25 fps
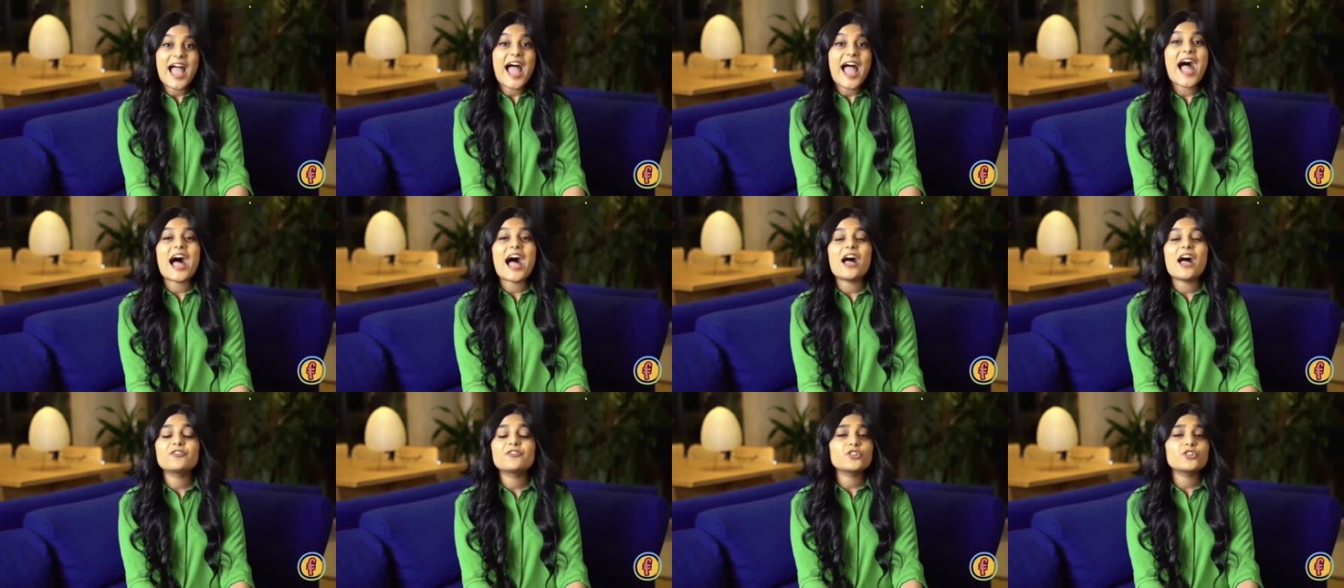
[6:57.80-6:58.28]

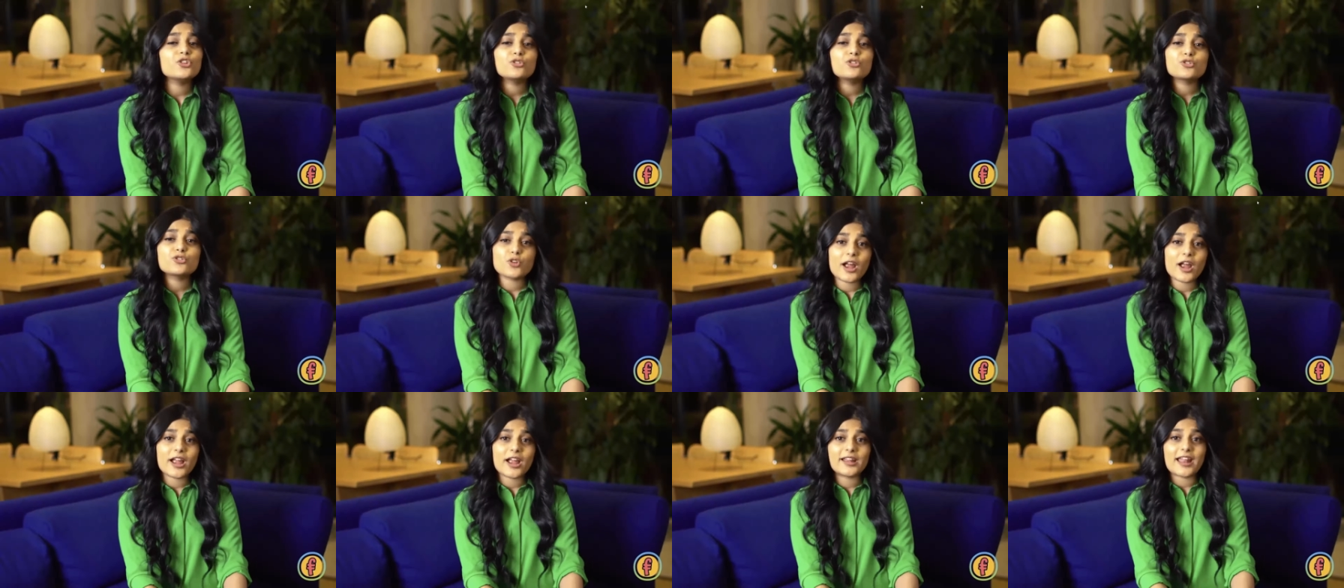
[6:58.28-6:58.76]
After
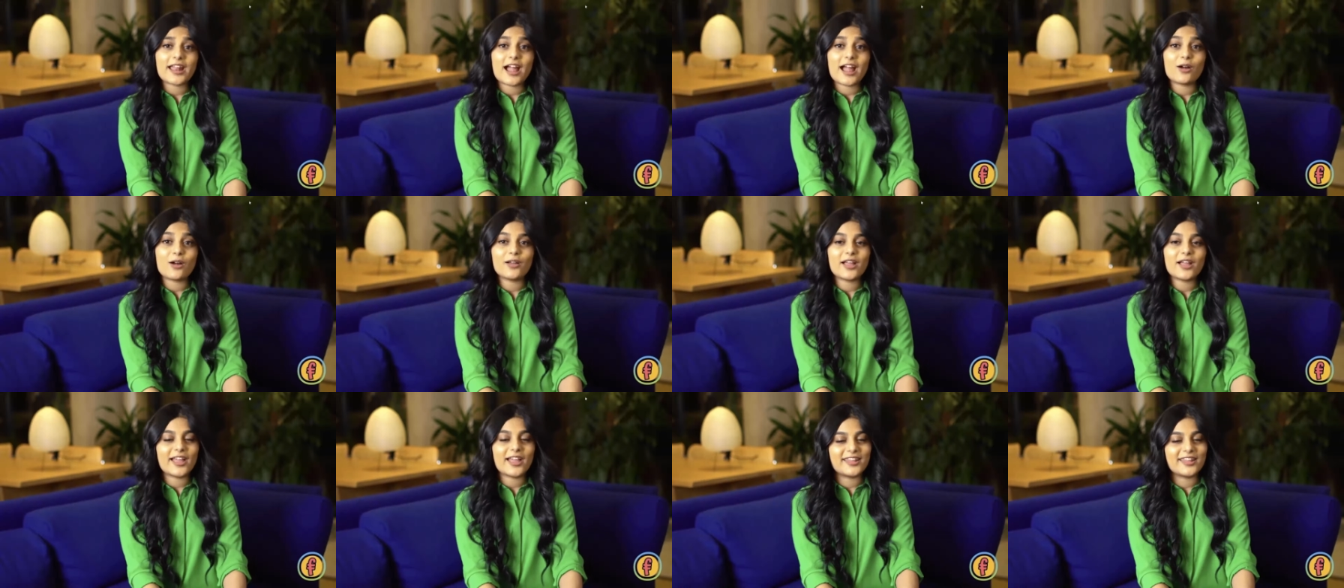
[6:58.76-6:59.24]
you try it
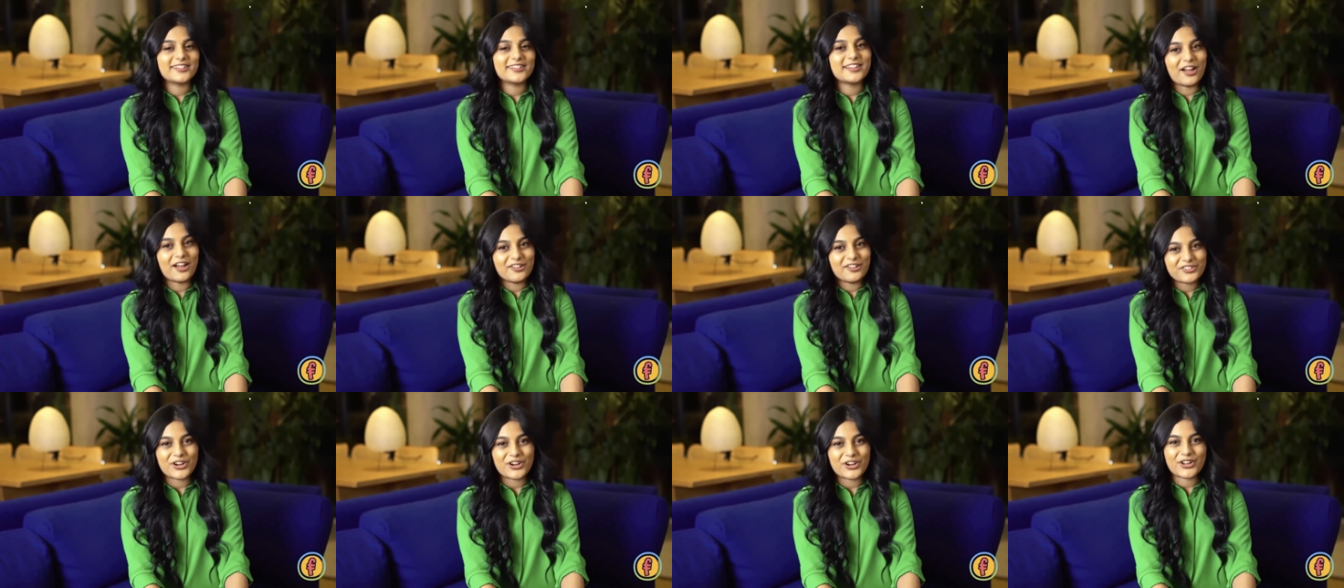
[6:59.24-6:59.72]
out and
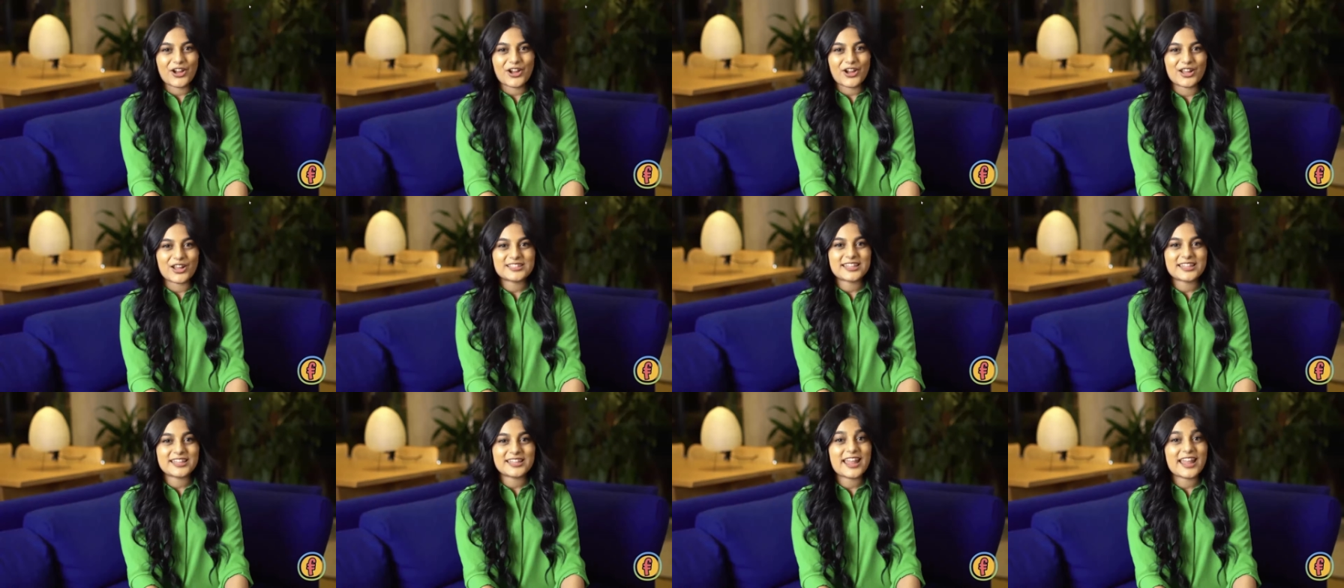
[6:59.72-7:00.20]
love our
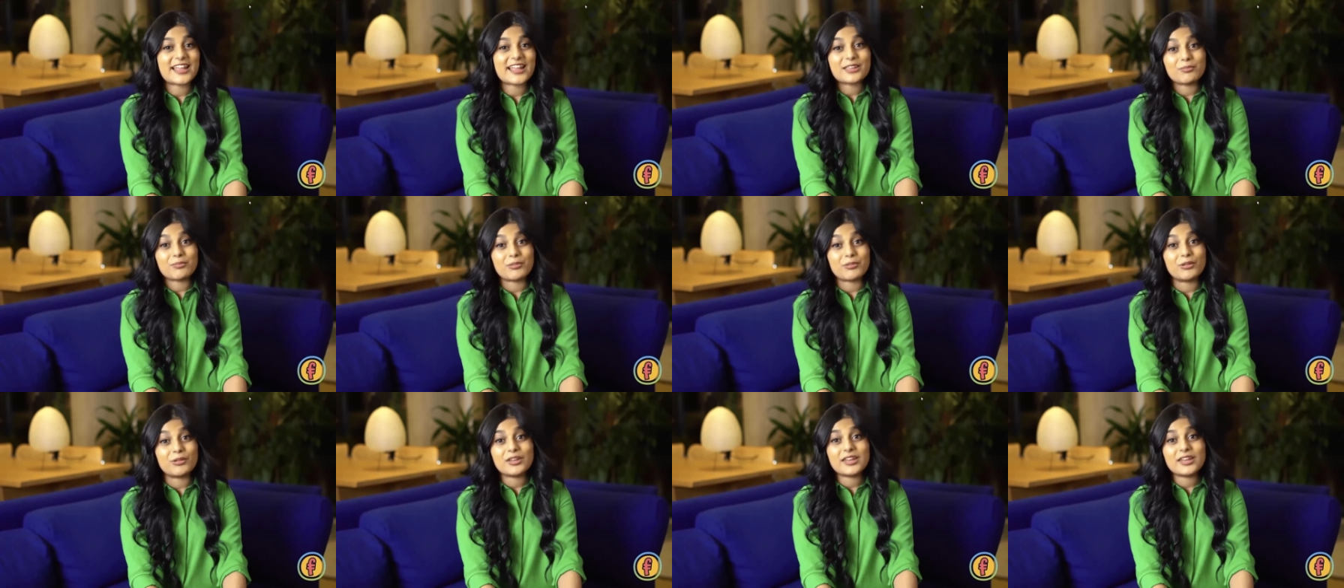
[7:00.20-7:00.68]
content and
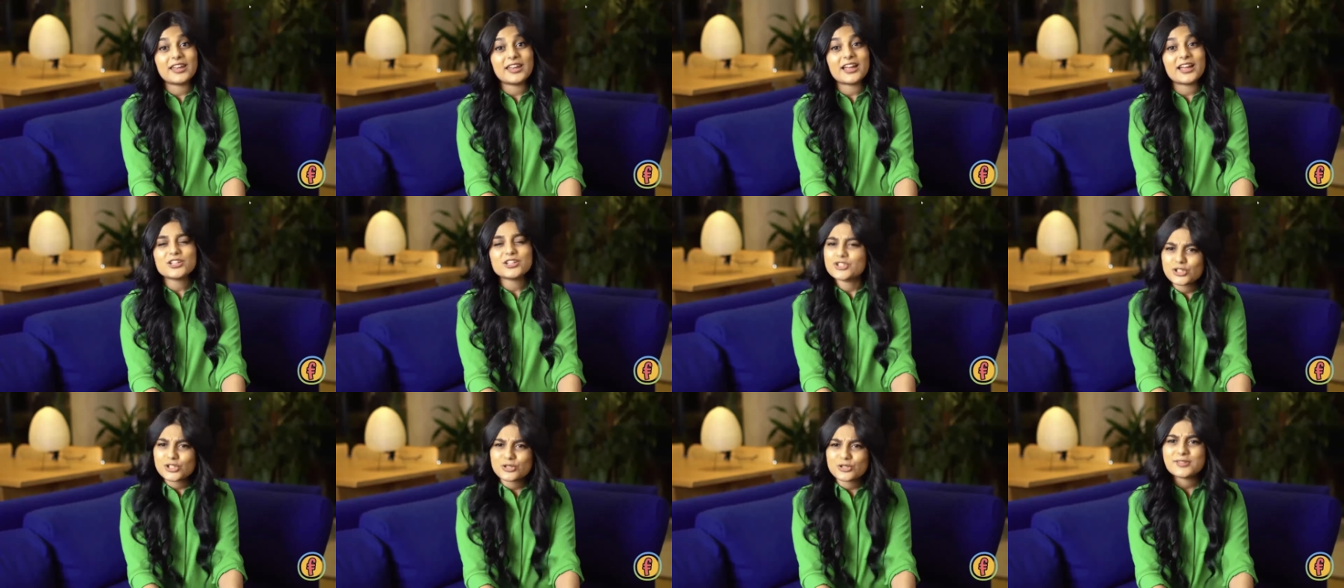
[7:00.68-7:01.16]
community
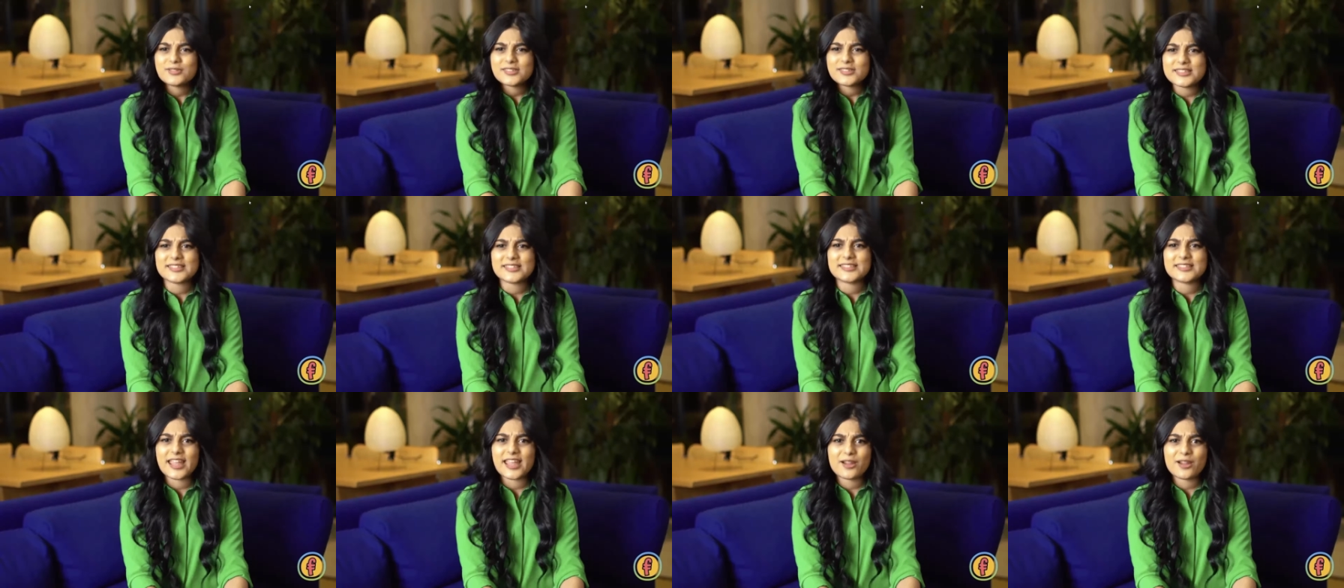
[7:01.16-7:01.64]
and choose
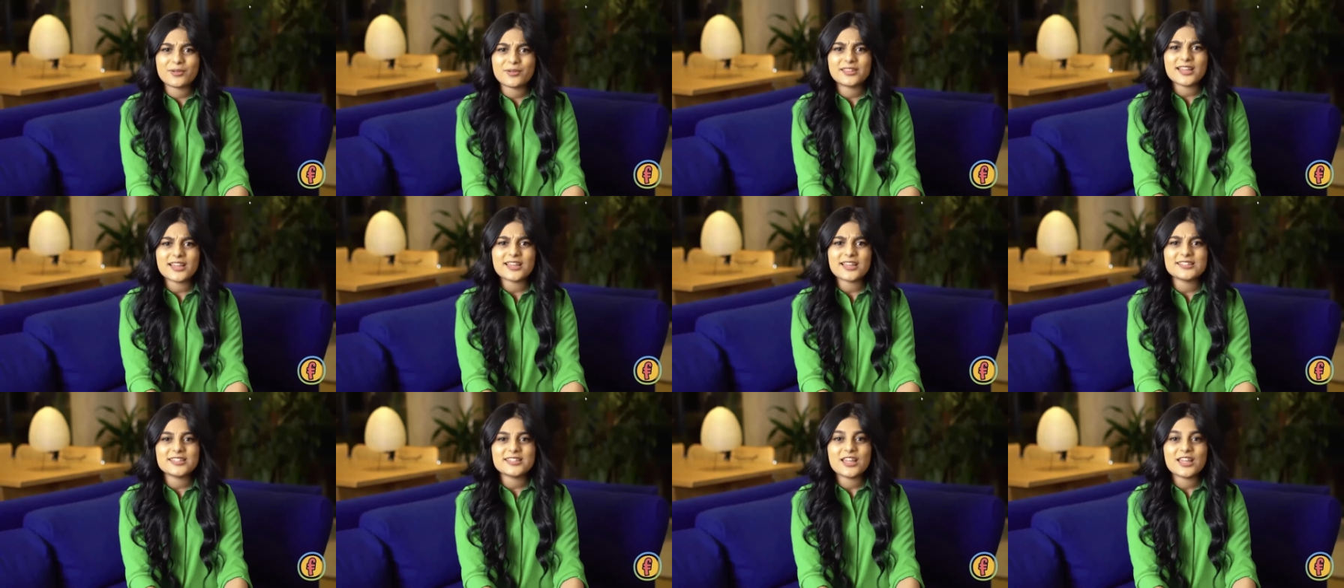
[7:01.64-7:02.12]
to stay
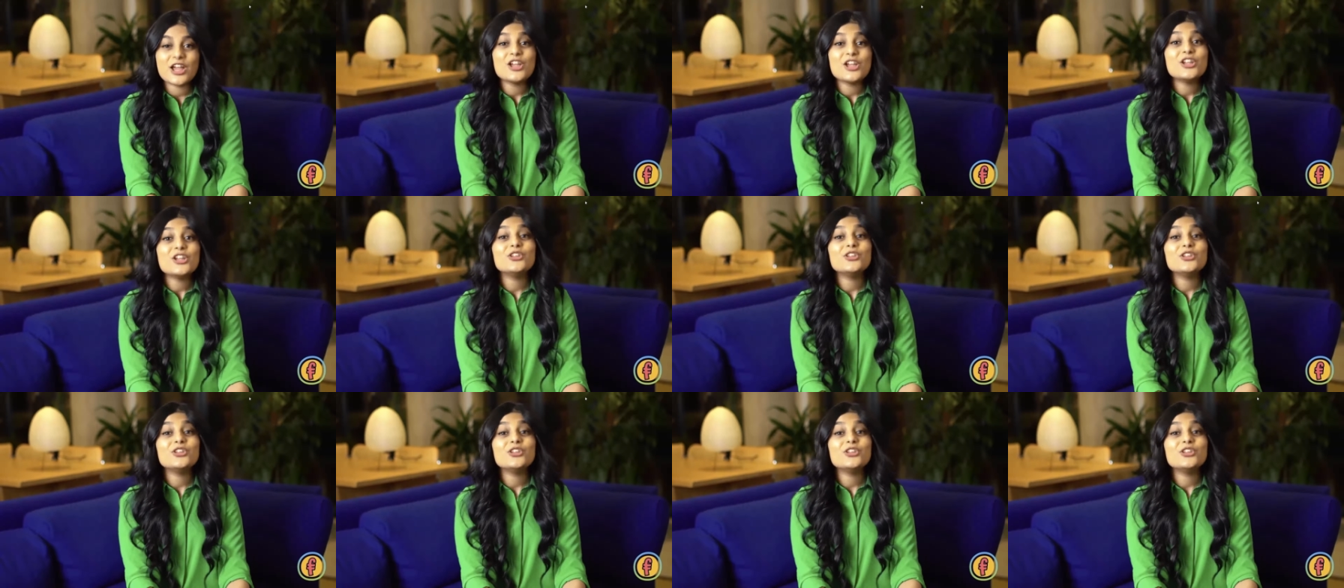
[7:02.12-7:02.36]
with us,